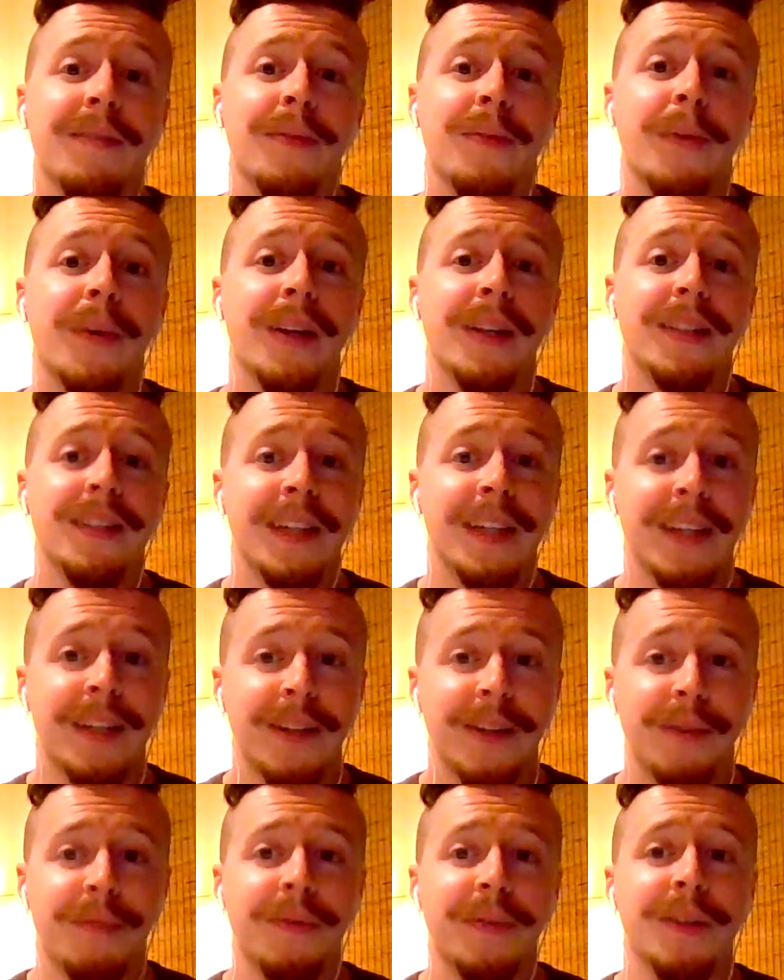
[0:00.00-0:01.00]
when it's in
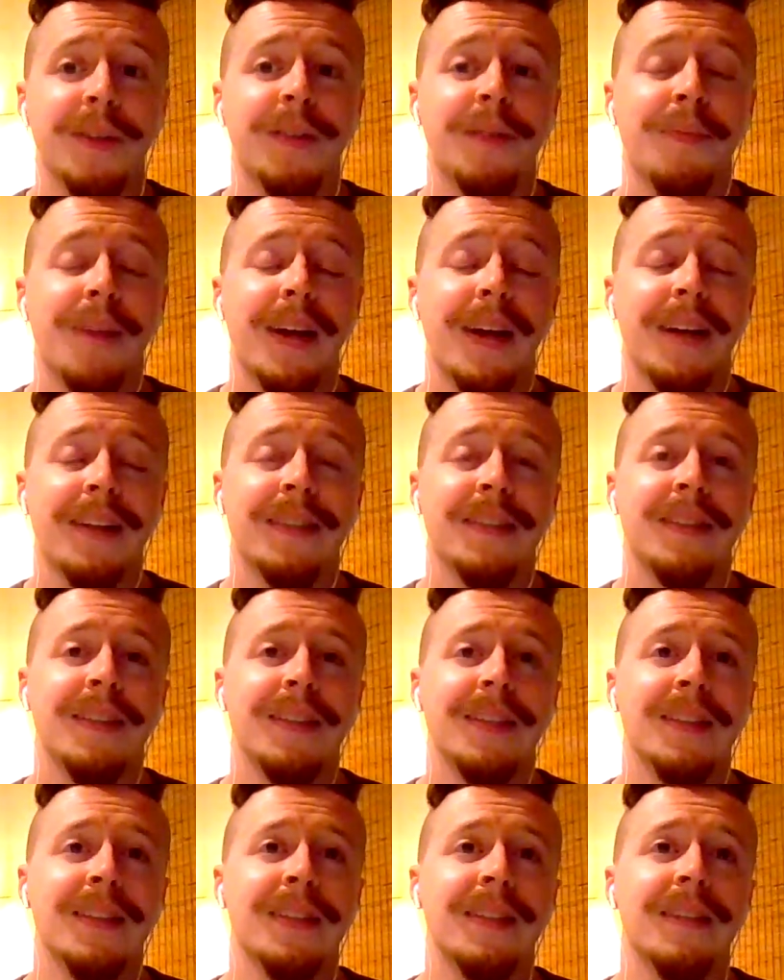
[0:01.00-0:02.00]
your field of passion,
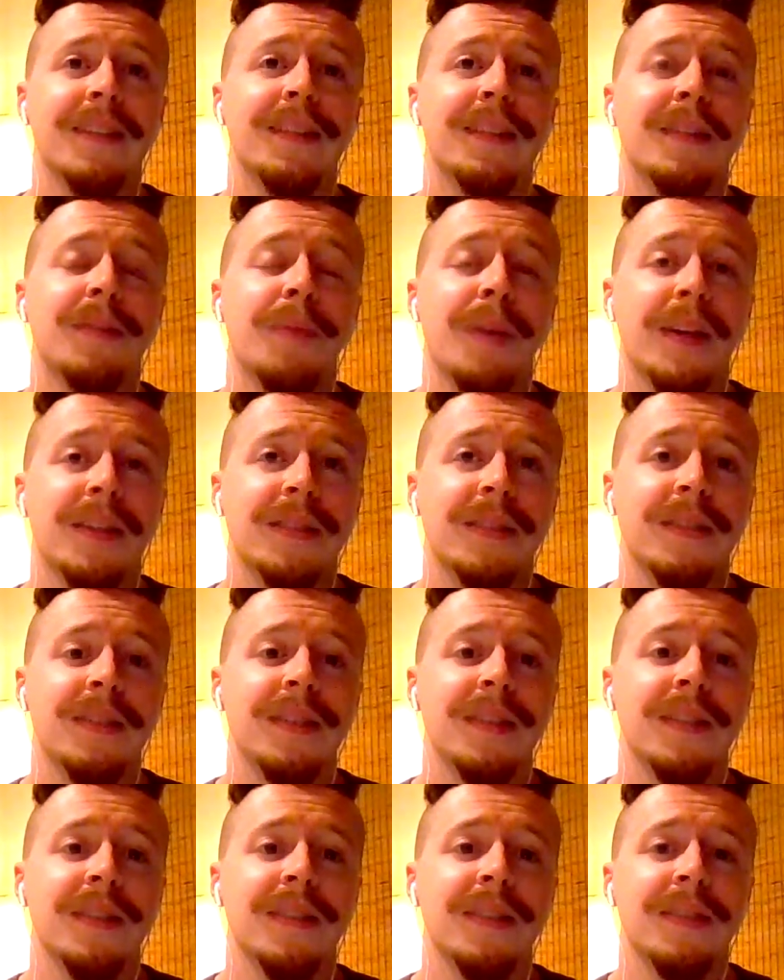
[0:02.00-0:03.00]
and
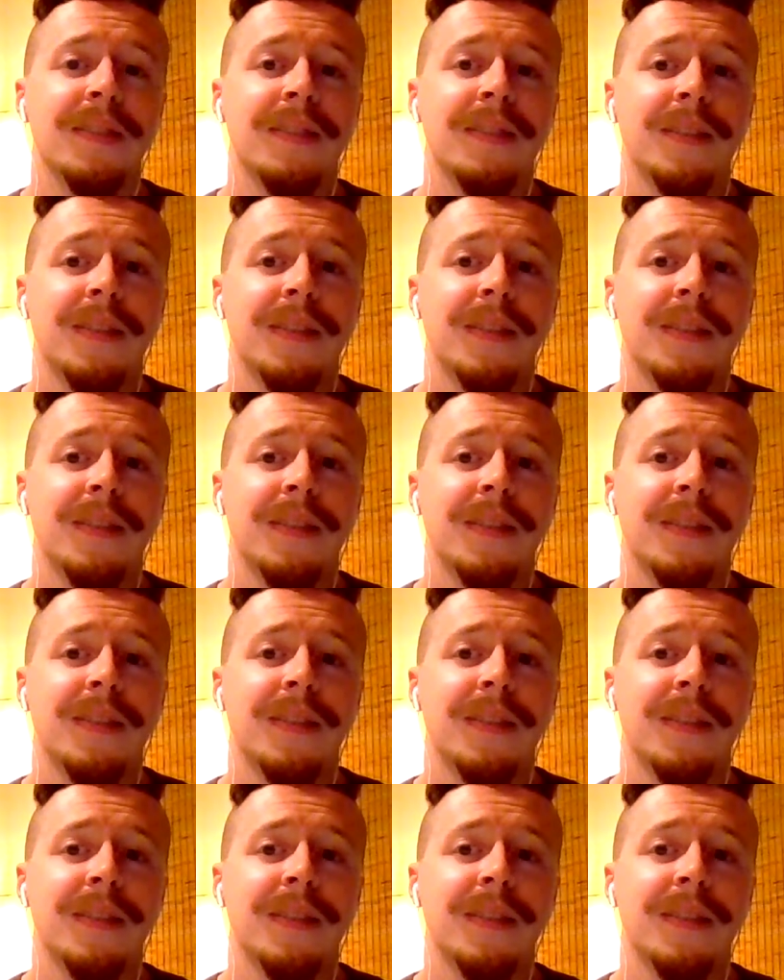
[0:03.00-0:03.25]
especially